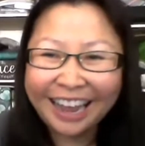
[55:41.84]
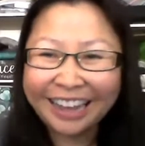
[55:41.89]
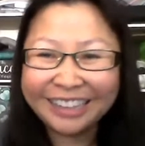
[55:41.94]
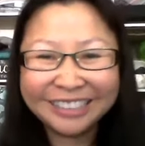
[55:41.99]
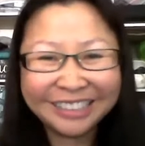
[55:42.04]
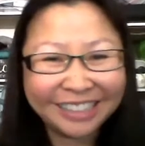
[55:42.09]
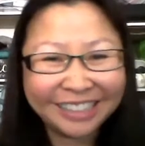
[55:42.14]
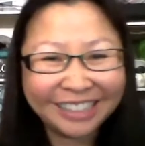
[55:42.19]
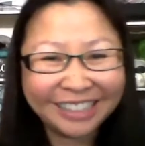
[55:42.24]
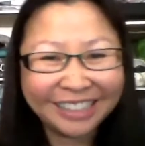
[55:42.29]

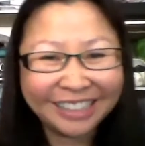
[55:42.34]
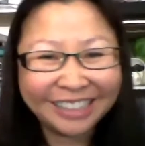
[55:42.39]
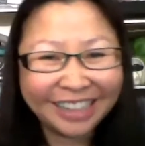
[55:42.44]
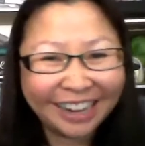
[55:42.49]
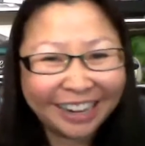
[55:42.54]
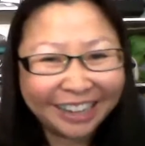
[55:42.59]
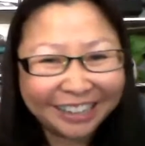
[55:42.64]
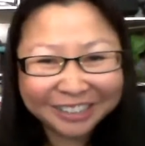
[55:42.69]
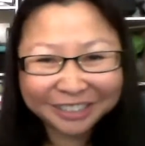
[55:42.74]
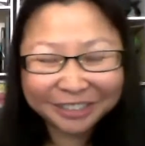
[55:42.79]
I said that
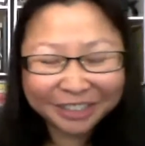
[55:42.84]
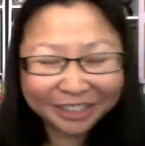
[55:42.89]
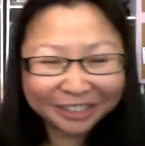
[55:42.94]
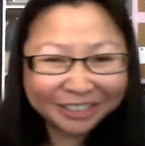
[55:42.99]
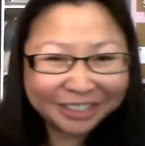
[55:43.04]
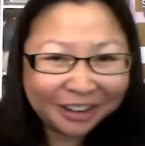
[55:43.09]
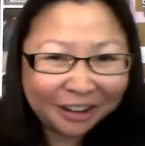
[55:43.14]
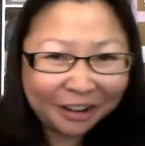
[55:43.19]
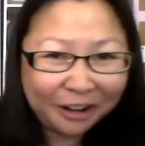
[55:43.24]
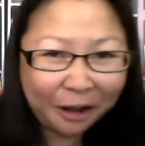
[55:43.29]
like 2 years
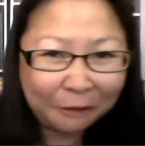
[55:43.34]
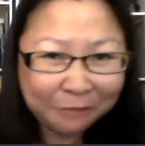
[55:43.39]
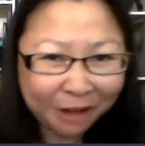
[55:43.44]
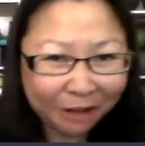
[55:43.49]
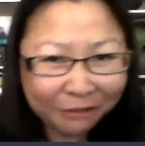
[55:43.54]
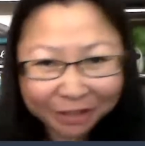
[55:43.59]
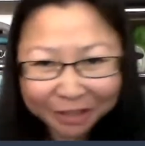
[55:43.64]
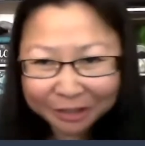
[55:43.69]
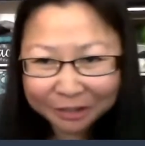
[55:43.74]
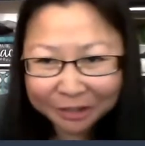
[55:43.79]
ago. I'm
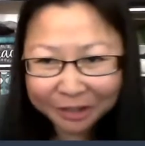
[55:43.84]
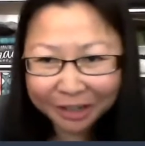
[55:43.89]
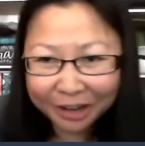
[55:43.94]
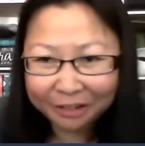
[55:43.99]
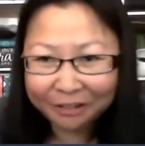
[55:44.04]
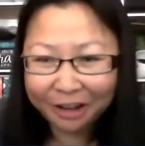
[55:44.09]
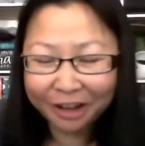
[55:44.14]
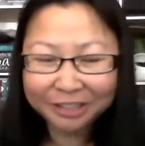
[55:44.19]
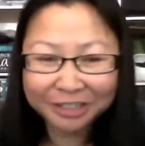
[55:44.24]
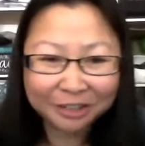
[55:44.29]
never doing a
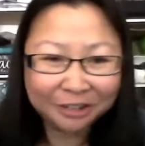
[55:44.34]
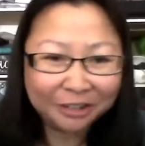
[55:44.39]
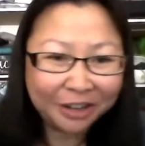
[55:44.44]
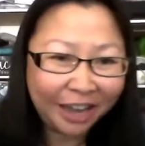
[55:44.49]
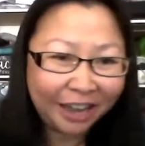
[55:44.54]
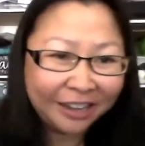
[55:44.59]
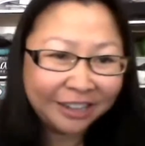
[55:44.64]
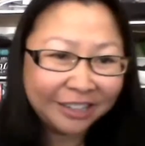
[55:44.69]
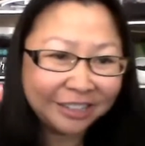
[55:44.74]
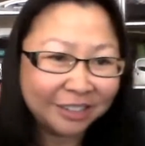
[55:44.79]
craft show
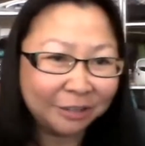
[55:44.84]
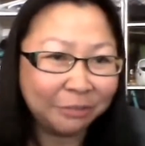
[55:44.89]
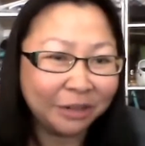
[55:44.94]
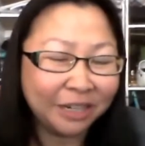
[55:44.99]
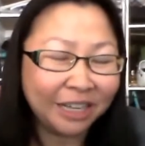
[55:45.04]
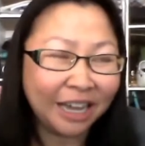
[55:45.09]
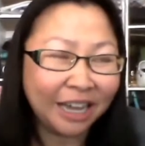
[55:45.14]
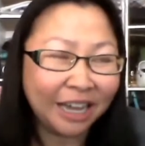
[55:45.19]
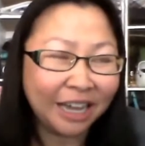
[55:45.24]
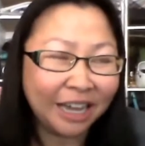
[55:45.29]
again. And
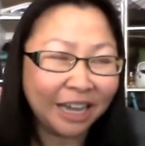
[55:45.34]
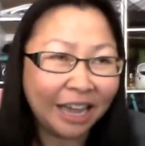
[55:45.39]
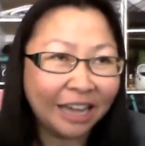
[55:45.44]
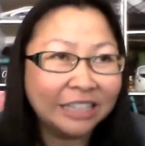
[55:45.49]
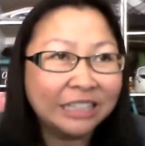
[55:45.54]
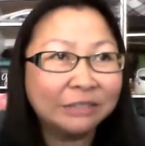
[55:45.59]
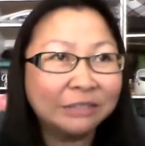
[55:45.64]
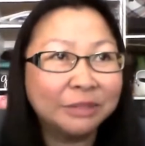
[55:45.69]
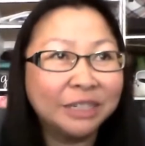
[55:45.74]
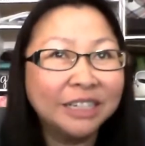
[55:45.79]
somebody asked
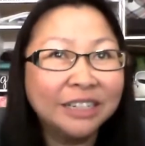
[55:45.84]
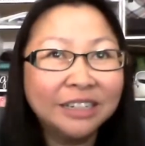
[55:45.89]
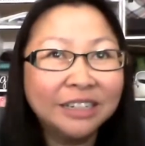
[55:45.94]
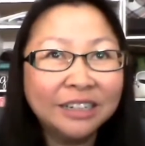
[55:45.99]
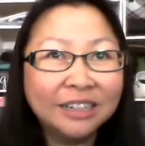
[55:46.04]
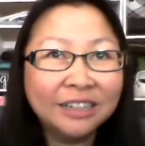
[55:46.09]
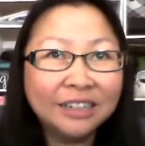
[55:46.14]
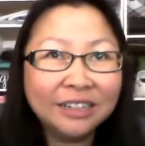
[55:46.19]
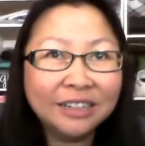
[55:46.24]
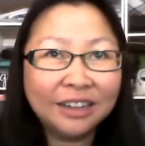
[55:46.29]
me,
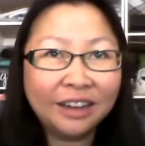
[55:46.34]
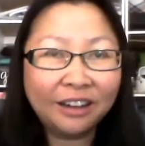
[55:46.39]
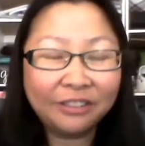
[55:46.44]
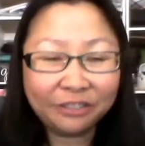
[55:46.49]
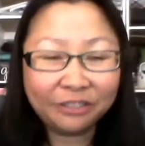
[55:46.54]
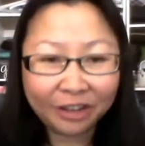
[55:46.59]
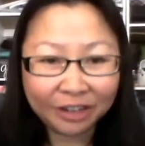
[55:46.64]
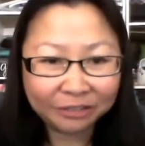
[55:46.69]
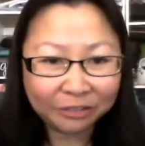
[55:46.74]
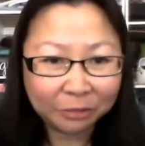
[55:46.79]
a
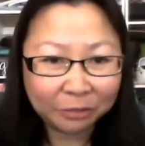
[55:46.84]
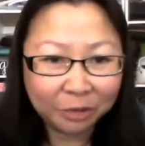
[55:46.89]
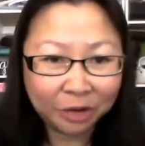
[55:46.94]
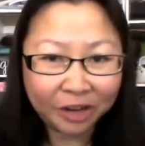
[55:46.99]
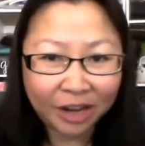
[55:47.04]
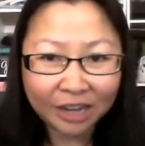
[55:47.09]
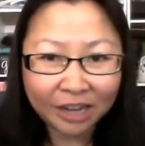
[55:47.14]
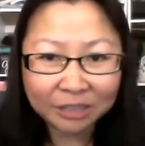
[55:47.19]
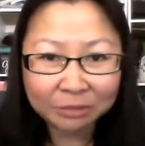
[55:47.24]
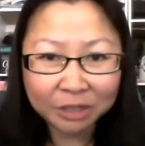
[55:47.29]
friend from
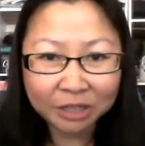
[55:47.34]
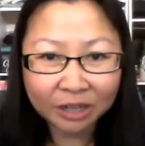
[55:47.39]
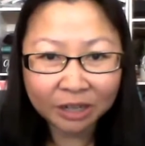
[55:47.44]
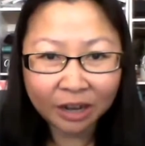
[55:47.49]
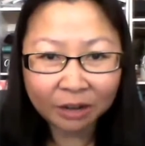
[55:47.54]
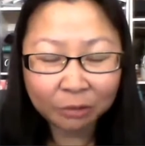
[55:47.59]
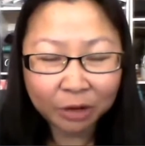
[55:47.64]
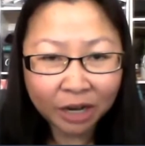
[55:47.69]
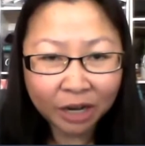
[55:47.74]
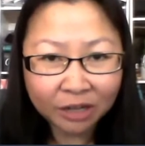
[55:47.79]
work asked me,
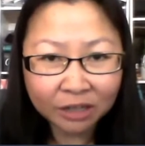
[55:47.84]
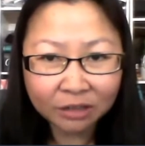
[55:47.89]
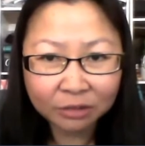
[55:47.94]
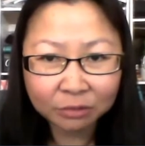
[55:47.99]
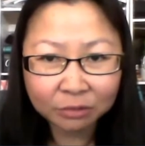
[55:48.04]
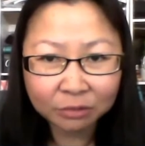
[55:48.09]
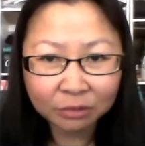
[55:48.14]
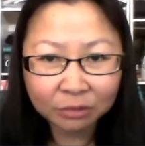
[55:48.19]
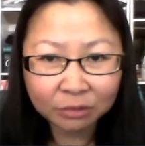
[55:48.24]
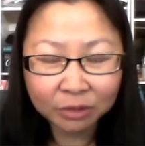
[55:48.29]
"Hey, we got
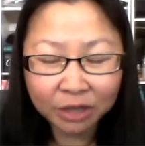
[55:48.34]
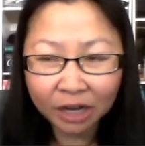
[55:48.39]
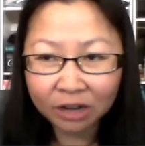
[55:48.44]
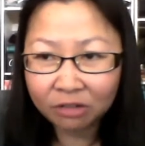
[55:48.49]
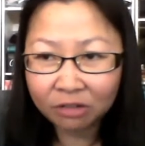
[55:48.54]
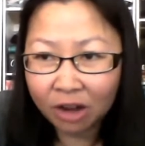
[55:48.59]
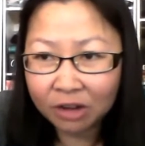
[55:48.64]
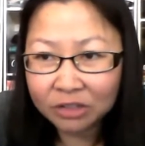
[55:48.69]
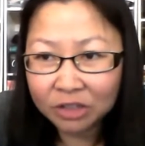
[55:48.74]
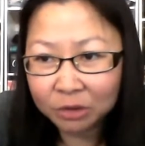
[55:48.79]
a
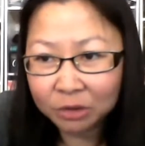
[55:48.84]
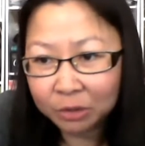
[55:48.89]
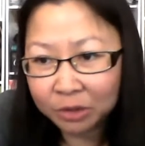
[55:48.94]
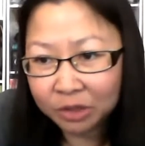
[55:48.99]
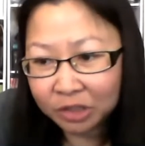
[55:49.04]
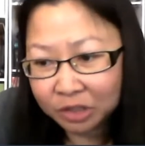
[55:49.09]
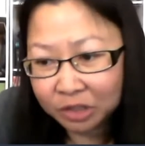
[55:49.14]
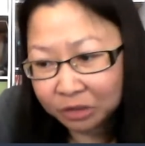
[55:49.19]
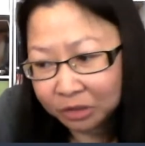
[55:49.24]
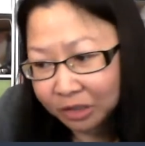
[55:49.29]
craft show we're going
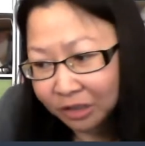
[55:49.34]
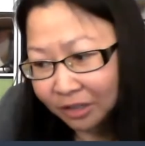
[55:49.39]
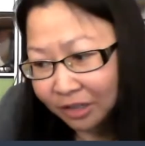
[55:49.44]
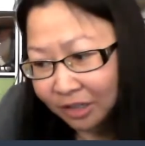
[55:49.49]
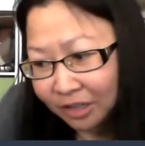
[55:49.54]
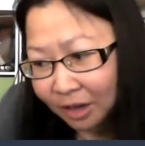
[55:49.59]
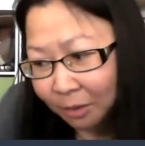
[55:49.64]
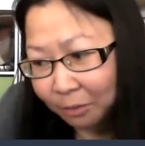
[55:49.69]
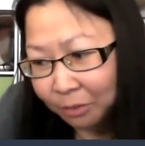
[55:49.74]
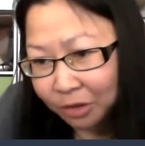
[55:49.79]
to do in
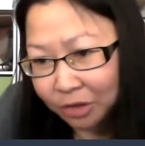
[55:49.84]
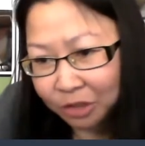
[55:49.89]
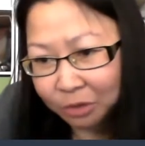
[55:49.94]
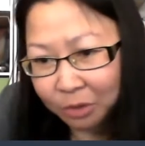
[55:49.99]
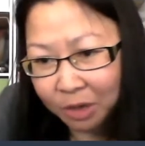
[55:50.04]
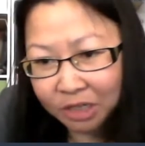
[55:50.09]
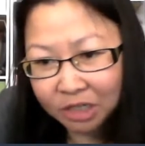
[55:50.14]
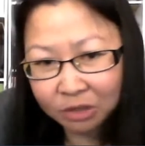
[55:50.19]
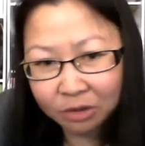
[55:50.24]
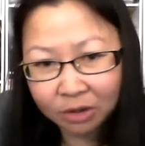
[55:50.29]
December. Do you
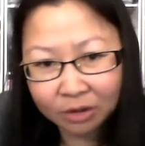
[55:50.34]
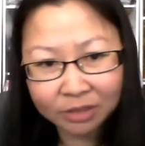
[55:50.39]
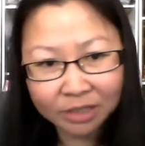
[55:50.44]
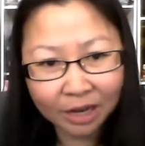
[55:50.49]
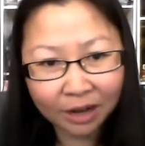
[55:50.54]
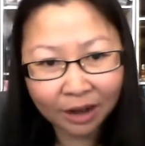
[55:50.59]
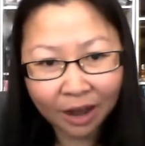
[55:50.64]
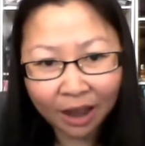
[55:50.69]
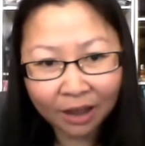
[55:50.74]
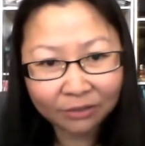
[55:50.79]
want to?" And I was
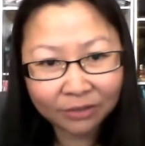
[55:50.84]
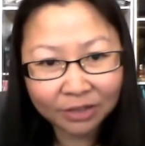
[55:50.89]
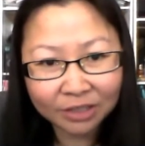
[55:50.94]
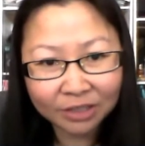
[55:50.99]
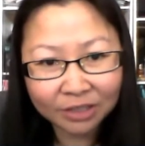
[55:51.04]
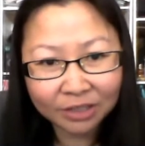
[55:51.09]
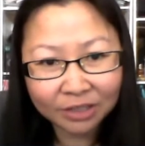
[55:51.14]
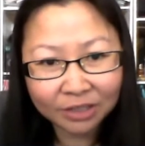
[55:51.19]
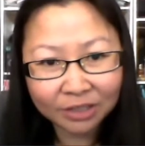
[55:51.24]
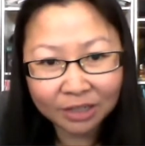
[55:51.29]
like, I
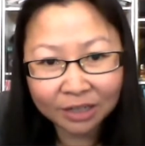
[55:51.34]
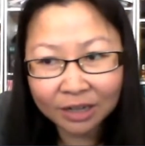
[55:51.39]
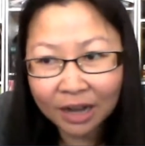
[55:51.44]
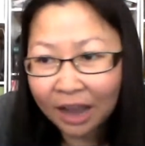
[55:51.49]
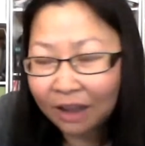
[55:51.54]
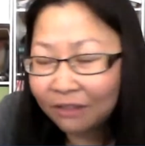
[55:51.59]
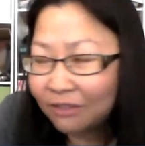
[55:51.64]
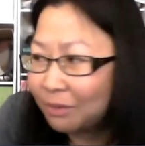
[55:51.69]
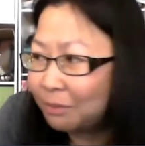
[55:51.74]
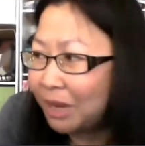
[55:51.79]

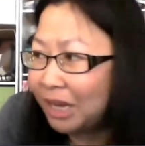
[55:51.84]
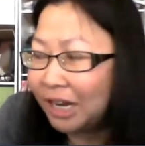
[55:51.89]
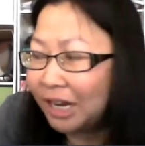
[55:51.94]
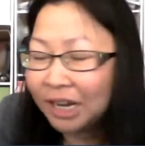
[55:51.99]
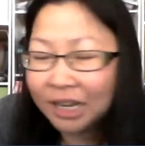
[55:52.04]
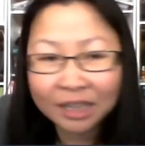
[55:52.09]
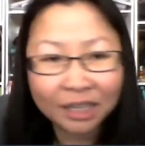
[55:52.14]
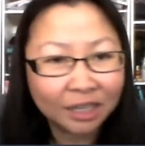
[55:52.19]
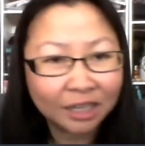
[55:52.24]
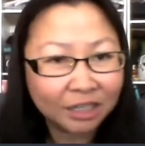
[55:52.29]
haven't made
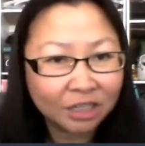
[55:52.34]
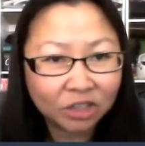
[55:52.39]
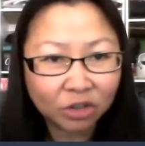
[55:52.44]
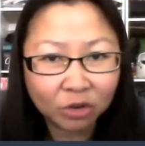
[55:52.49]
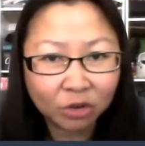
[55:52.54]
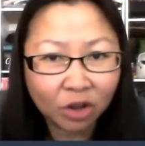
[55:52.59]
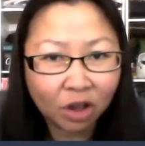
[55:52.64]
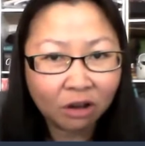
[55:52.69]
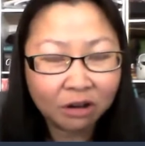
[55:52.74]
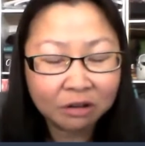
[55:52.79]
anything in so
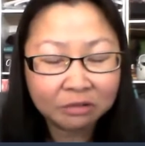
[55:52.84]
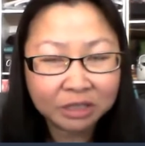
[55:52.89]
long.